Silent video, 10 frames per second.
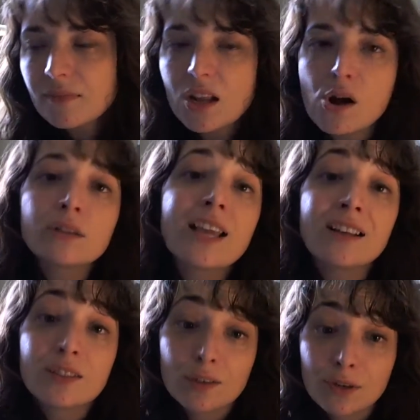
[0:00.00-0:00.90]
I only
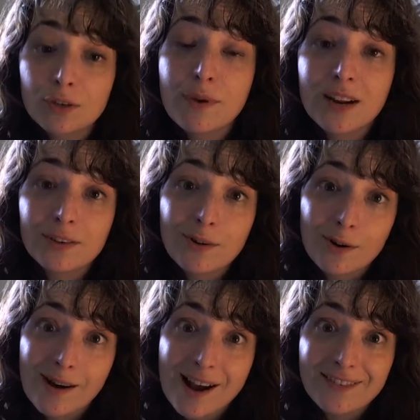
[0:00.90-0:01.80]
had so much money to go
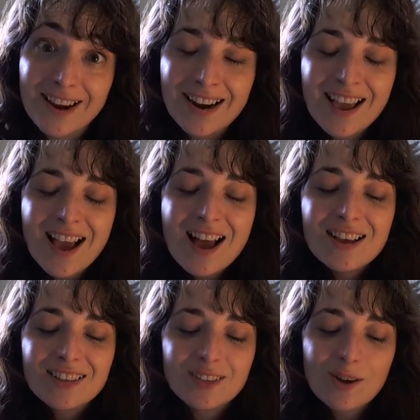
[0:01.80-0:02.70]
around, right?
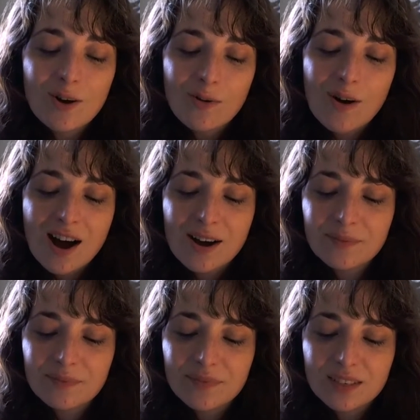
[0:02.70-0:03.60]
So
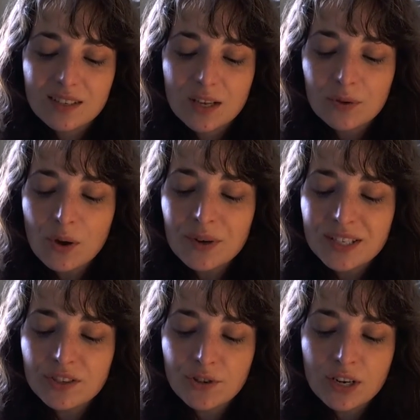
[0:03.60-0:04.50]
I was always
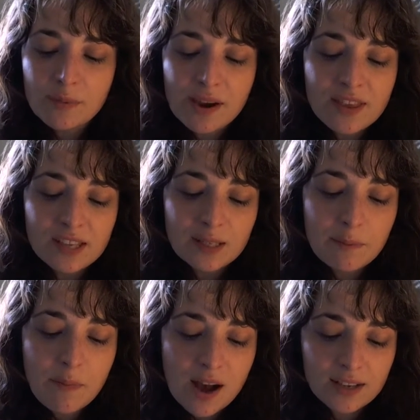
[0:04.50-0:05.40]
intrigued by this,
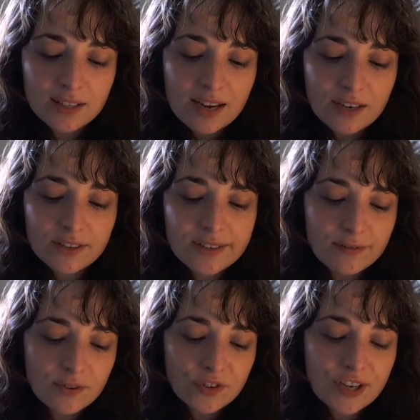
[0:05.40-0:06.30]
but I could
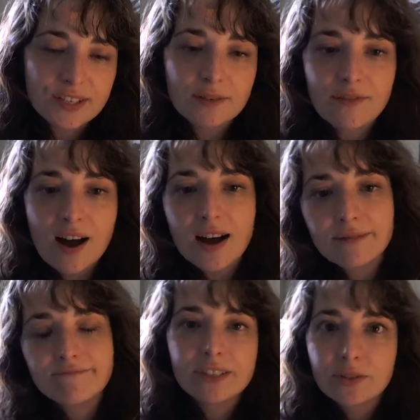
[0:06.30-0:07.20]
never justify,
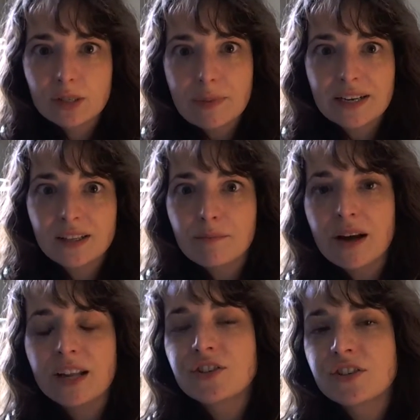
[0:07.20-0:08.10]
spending the
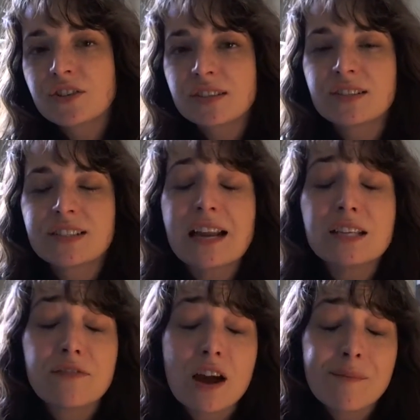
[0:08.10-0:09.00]
money just to
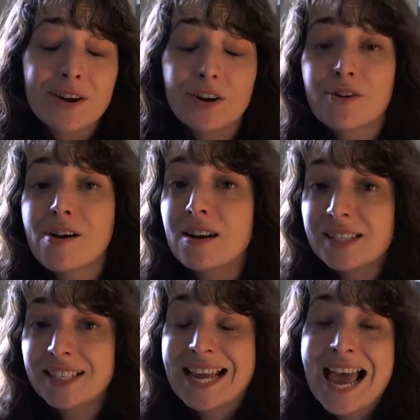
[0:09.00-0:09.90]
satisfy my
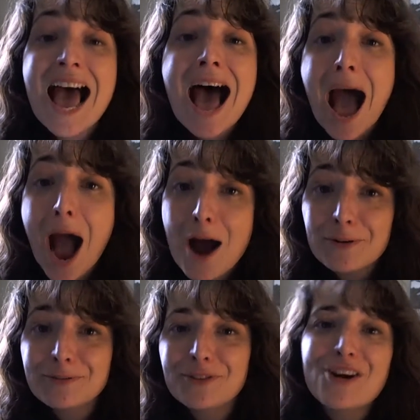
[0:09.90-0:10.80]
curiosity.
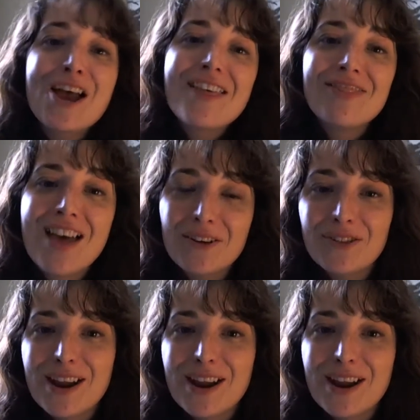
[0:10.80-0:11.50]
However, now that